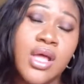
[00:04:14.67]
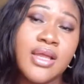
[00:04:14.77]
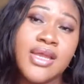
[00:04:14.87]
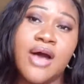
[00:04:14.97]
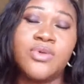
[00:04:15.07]

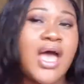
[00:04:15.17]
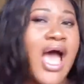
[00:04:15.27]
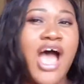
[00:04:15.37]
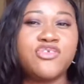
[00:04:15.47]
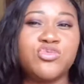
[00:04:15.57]
Now,
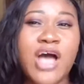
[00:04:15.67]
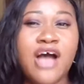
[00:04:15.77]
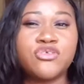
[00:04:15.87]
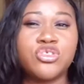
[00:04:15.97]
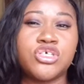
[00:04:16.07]
I
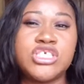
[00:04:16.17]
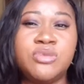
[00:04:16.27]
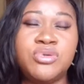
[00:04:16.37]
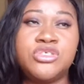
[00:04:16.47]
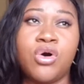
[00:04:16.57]
have to touch a
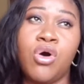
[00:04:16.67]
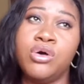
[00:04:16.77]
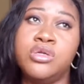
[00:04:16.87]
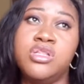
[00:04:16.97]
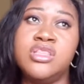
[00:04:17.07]
bit
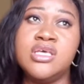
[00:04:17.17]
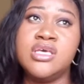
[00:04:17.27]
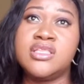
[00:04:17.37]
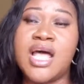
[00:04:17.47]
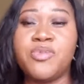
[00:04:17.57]
on
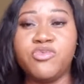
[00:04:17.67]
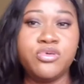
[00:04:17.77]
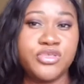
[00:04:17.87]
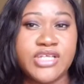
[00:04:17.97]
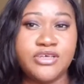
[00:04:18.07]
the type of
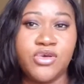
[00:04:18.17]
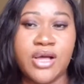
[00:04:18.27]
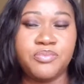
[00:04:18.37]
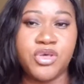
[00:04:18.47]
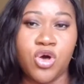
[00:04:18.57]
books that you
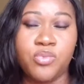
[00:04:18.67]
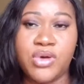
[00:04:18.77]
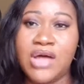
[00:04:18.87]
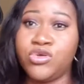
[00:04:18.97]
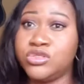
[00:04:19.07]
can pick up
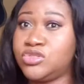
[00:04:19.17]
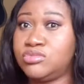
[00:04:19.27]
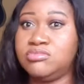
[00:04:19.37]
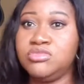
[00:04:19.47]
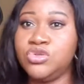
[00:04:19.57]
and
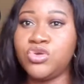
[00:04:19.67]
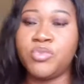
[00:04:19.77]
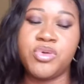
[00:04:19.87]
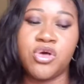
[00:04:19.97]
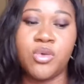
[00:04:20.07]

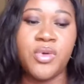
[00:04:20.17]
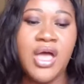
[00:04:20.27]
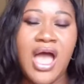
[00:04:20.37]
not pick up.